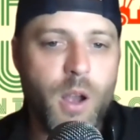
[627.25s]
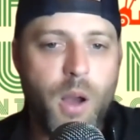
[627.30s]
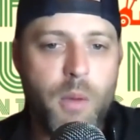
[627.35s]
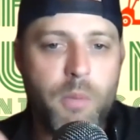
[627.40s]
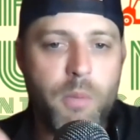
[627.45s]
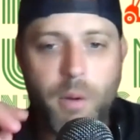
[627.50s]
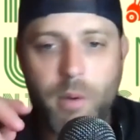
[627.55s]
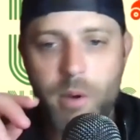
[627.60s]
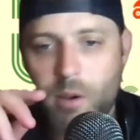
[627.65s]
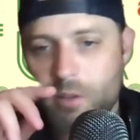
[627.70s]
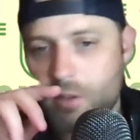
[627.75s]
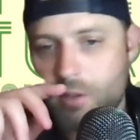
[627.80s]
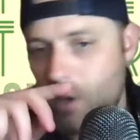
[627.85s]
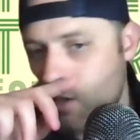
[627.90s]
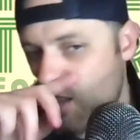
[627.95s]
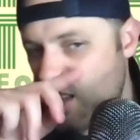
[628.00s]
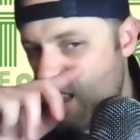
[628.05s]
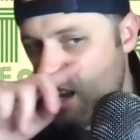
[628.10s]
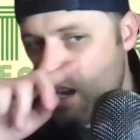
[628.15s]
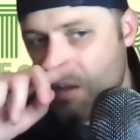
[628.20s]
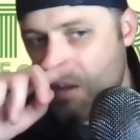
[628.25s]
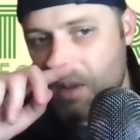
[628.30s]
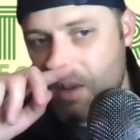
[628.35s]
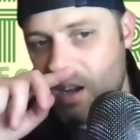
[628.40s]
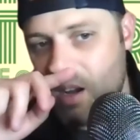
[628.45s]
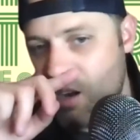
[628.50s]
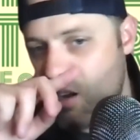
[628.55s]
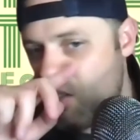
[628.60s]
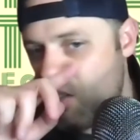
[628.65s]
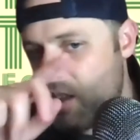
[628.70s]
I'm probably going to start the lineup down
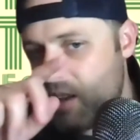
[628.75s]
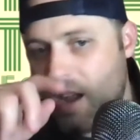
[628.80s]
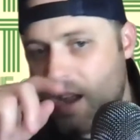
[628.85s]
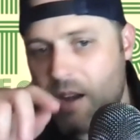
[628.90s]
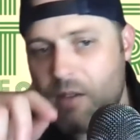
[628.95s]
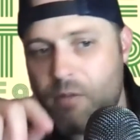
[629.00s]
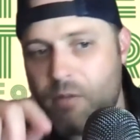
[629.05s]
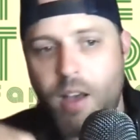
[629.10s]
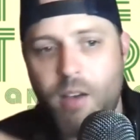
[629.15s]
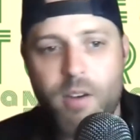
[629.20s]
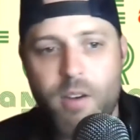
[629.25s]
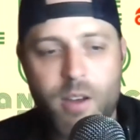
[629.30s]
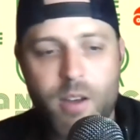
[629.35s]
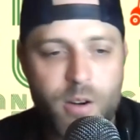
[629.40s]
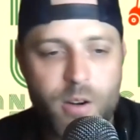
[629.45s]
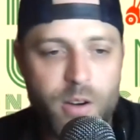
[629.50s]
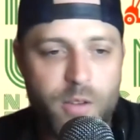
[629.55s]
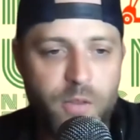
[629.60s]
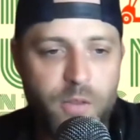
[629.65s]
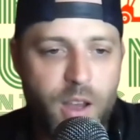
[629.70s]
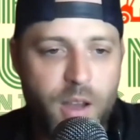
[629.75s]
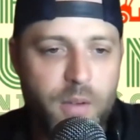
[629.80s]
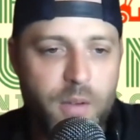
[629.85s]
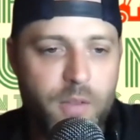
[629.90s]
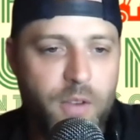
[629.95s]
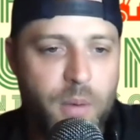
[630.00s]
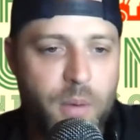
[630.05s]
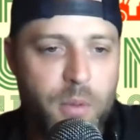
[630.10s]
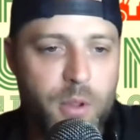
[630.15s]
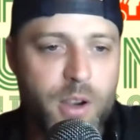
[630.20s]
here around 9,500 if
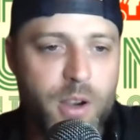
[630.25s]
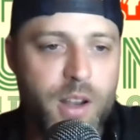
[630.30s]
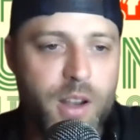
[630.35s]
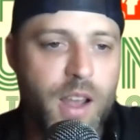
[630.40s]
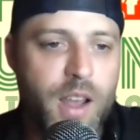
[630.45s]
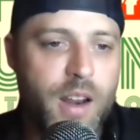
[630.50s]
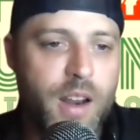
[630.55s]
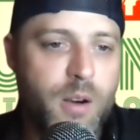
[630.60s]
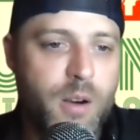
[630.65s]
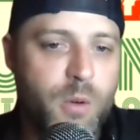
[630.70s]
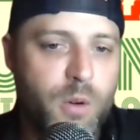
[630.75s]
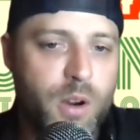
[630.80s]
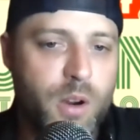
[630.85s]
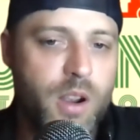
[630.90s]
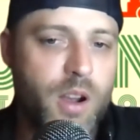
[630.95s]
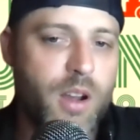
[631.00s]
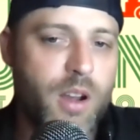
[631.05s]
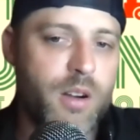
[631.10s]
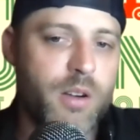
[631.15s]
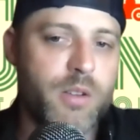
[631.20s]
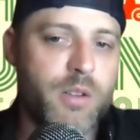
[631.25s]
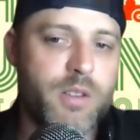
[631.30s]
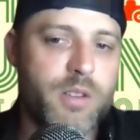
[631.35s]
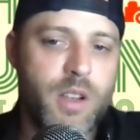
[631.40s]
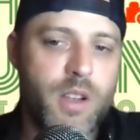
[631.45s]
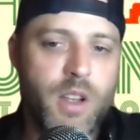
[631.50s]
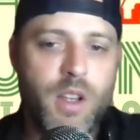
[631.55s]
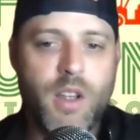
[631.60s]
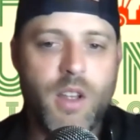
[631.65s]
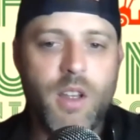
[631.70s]
I'm looking at it. Corey Connors,
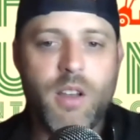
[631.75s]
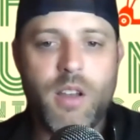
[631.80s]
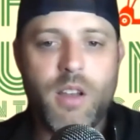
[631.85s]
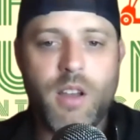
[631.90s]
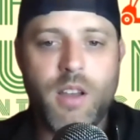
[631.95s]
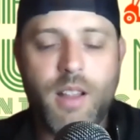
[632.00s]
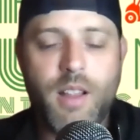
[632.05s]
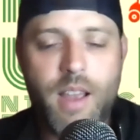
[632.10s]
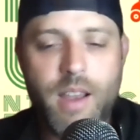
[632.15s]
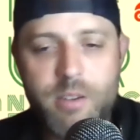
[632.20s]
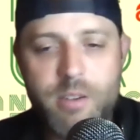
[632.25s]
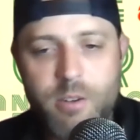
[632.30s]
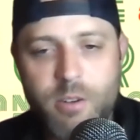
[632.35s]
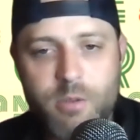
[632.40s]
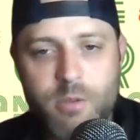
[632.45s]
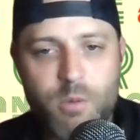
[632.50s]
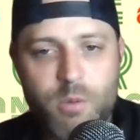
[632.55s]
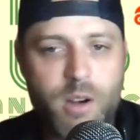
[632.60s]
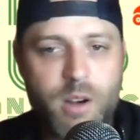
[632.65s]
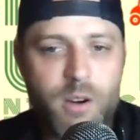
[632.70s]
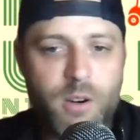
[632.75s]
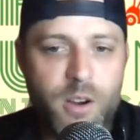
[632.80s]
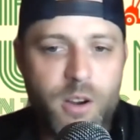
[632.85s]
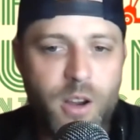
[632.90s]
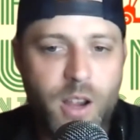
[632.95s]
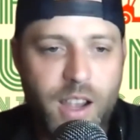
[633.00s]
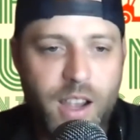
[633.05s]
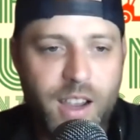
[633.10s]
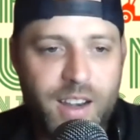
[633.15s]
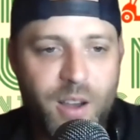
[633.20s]
last year's winner. You
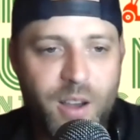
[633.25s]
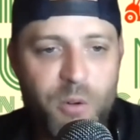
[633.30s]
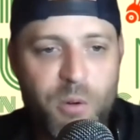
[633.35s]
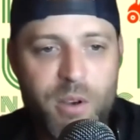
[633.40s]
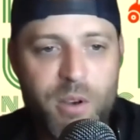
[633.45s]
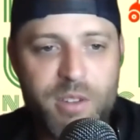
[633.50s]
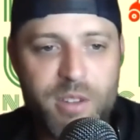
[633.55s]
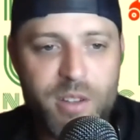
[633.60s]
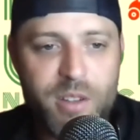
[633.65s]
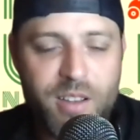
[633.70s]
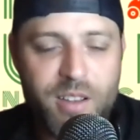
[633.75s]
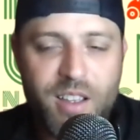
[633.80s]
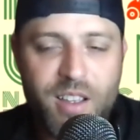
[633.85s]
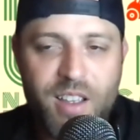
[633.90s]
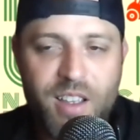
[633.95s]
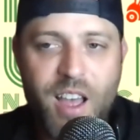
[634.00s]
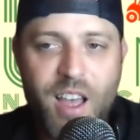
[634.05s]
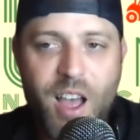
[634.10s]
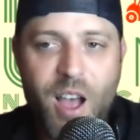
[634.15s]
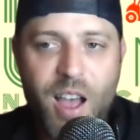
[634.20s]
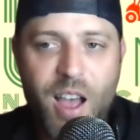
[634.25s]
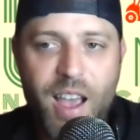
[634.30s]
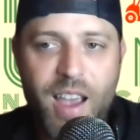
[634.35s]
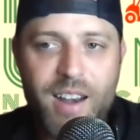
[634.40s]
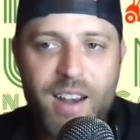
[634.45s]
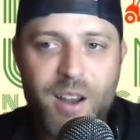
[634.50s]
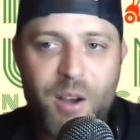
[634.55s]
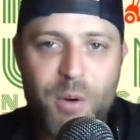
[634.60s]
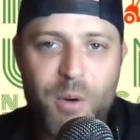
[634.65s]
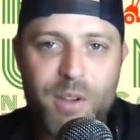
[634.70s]
hate always the
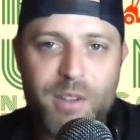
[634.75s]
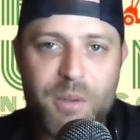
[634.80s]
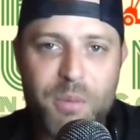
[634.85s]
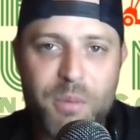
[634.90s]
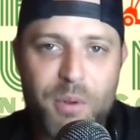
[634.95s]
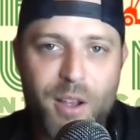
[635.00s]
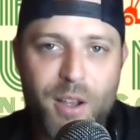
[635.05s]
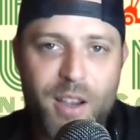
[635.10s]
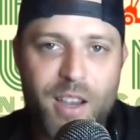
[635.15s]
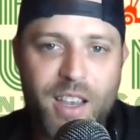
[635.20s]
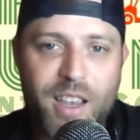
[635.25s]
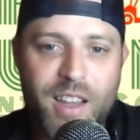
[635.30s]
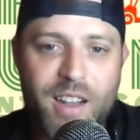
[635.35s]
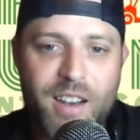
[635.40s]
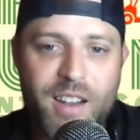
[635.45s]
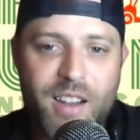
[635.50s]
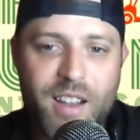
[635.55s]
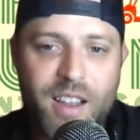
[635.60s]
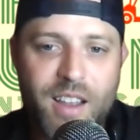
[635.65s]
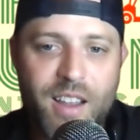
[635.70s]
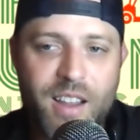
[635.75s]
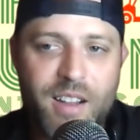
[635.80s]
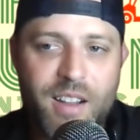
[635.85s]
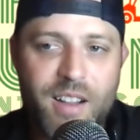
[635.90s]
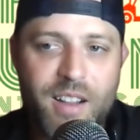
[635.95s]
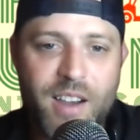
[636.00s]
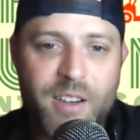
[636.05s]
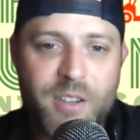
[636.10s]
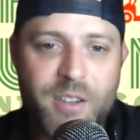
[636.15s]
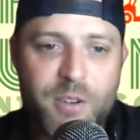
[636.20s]
hate always to plug in
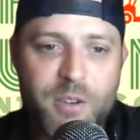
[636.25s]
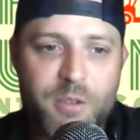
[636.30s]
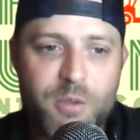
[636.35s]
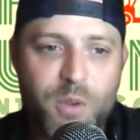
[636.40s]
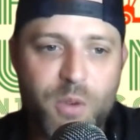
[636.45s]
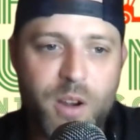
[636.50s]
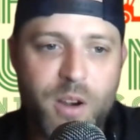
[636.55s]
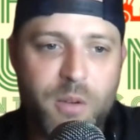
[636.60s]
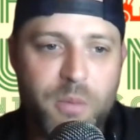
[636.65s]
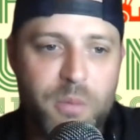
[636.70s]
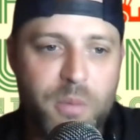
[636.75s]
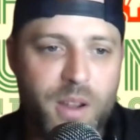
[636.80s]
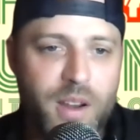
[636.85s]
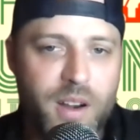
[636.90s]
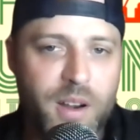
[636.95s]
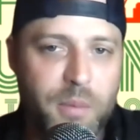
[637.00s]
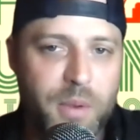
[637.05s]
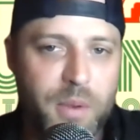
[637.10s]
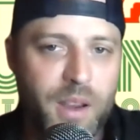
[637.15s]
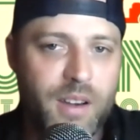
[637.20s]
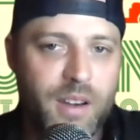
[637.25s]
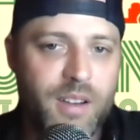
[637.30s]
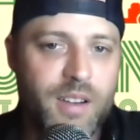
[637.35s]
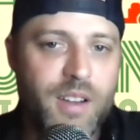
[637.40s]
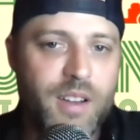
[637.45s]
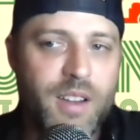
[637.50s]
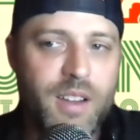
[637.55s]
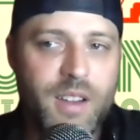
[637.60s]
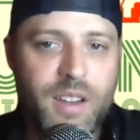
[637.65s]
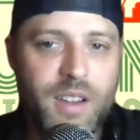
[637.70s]
last year's winner, but I mean,
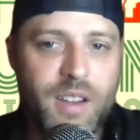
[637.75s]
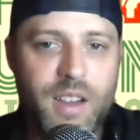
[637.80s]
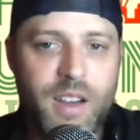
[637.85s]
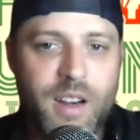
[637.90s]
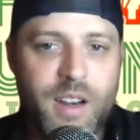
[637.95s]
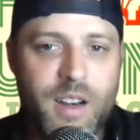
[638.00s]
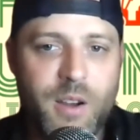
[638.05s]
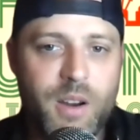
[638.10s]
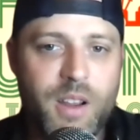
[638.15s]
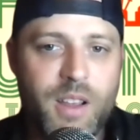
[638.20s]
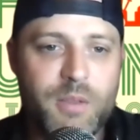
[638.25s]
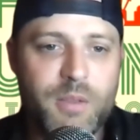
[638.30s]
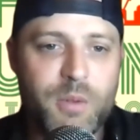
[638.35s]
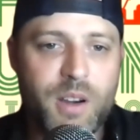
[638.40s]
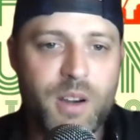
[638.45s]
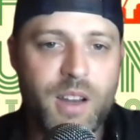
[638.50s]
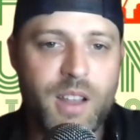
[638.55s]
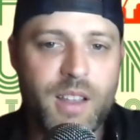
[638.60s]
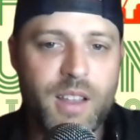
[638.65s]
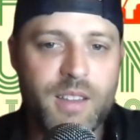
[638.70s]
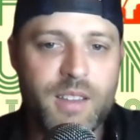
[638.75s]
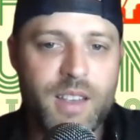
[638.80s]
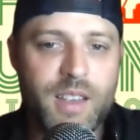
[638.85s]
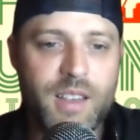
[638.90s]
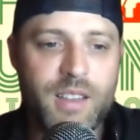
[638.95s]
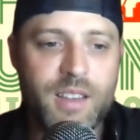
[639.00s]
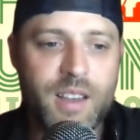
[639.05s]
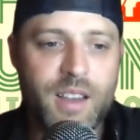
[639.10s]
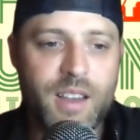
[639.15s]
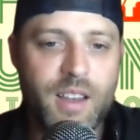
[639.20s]
it is what it is.
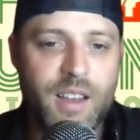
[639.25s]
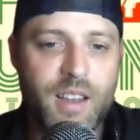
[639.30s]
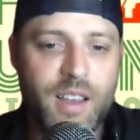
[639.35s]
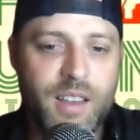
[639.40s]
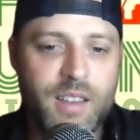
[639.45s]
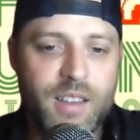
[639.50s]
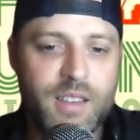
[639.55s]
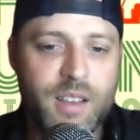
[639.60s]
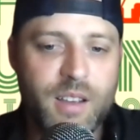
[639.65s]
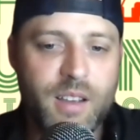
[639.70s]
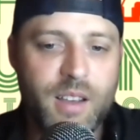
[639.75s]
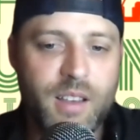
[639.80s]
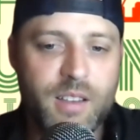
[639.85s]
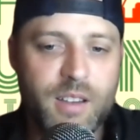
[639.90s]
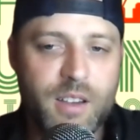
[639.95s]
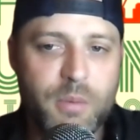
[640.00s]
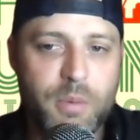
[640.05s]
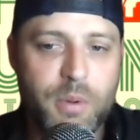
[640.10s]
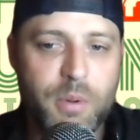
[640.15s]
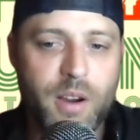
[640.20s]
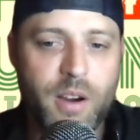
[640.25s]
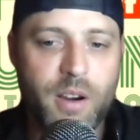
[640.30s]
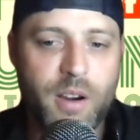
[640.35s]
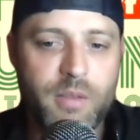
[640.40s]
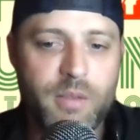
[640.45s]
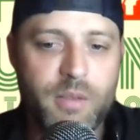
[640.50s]
He's a good player.